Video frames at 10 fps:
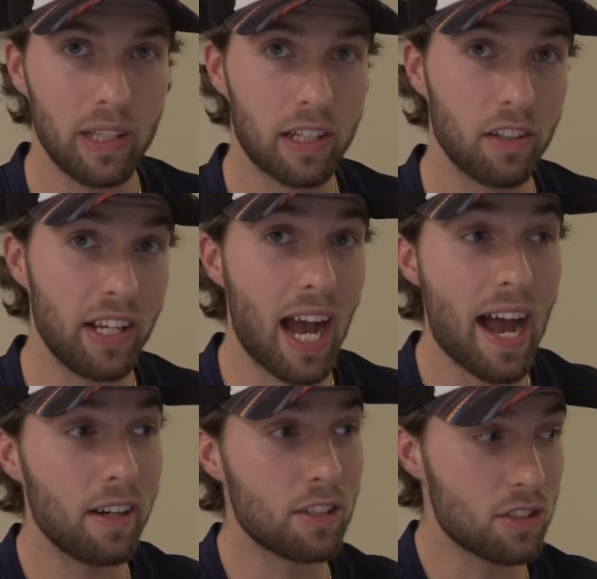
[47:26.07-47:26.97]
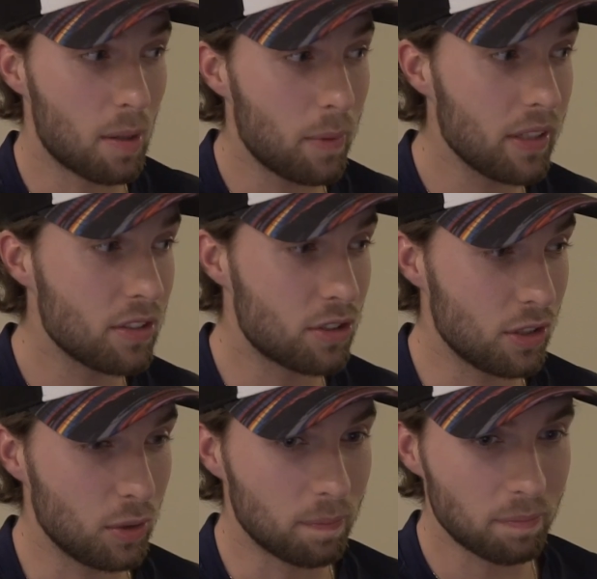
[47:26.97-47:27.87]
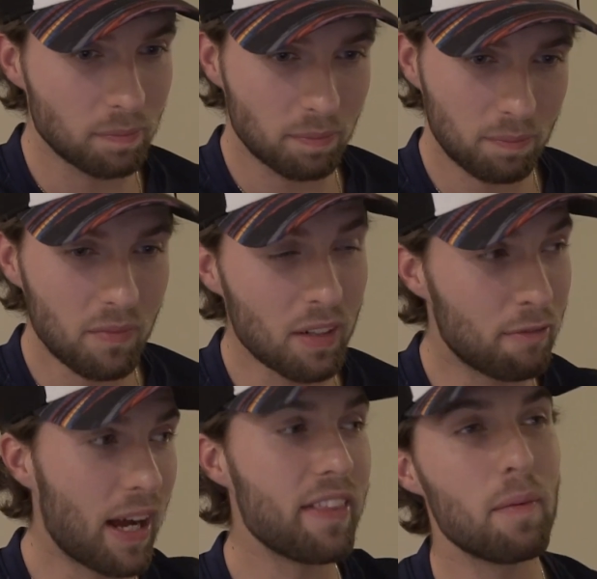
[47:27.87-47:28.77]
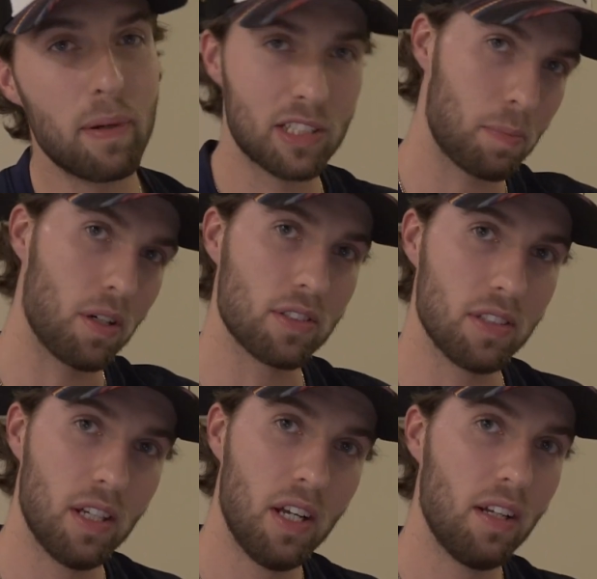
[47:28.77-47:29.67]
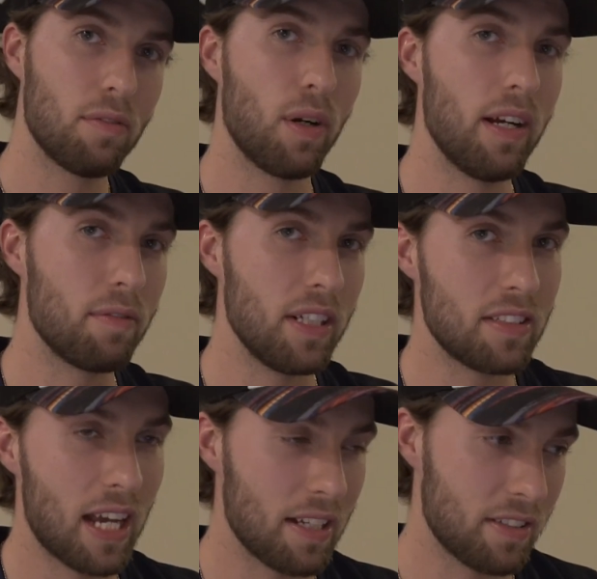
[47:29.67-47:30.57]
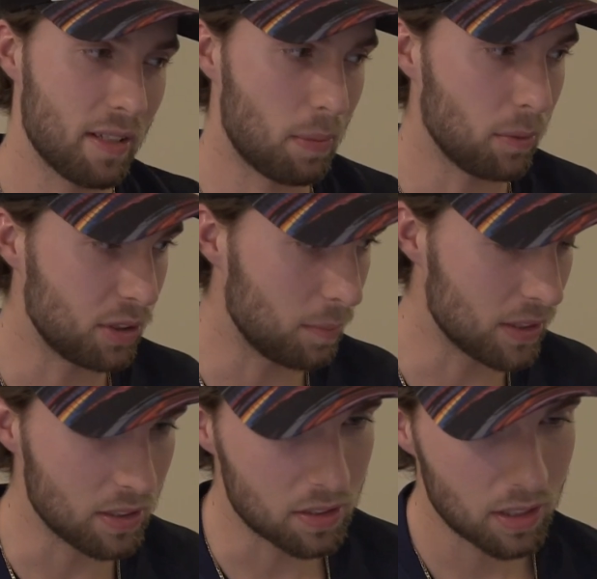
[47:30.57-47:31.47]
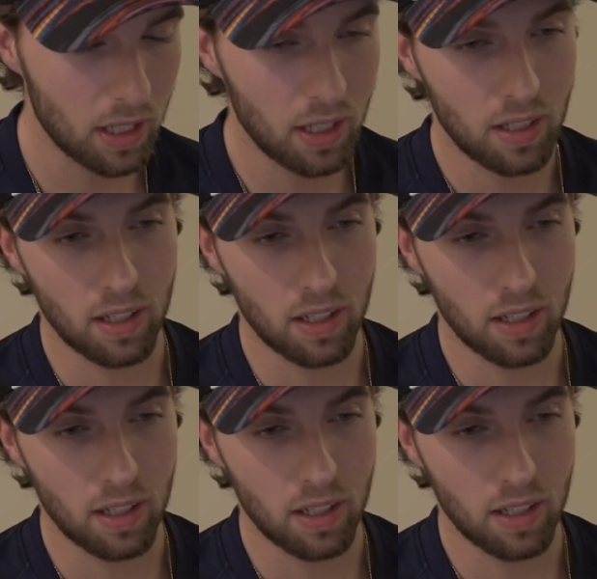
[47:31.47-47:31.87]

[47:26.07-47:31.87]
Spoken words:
we literally hired someone to find the best person for every task in the publishing business.